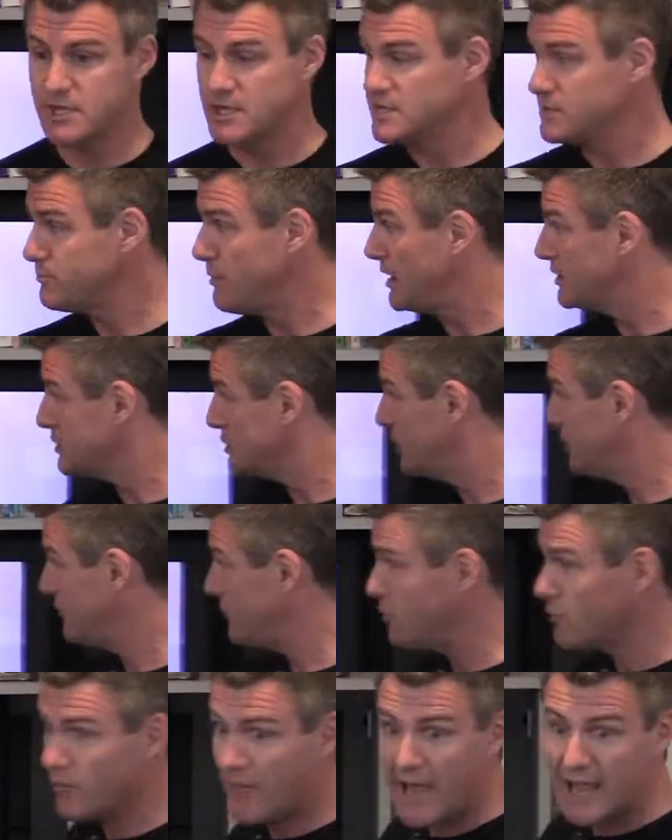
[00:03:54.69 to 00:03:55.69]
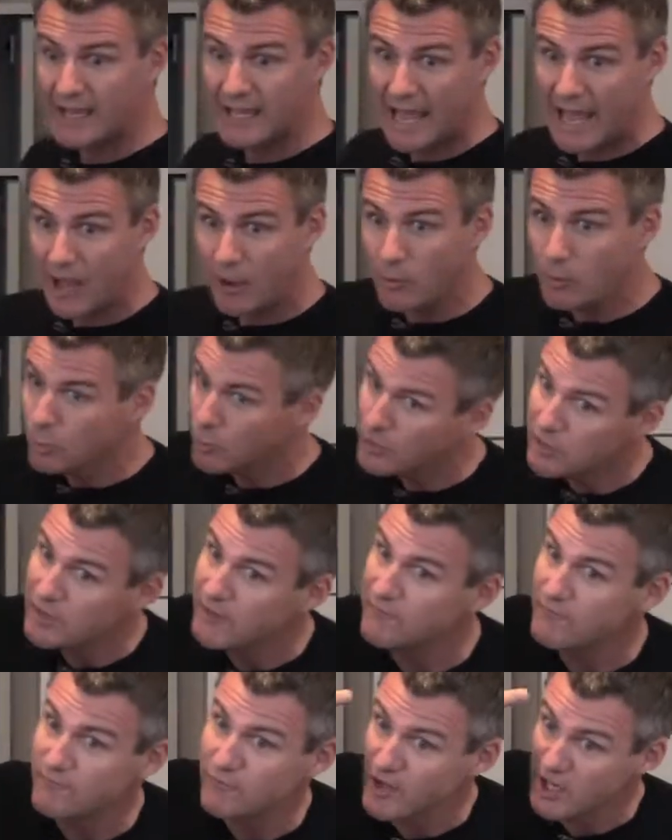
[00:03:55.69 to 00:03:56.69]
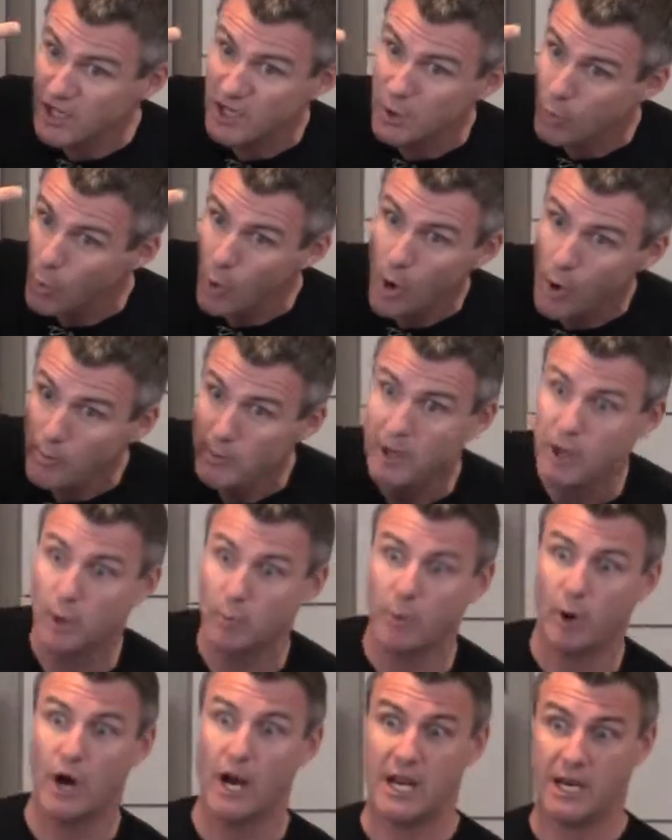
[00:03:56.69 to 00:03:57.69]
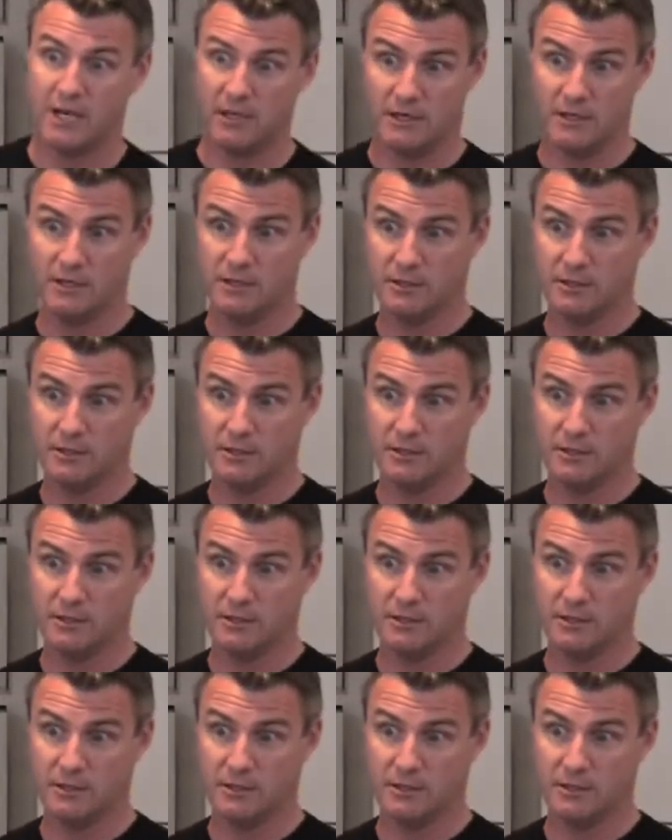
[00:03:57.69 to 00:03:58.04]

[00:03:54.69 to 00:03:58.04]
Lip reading: especially if you were that gal with the frickin' worm in her brain.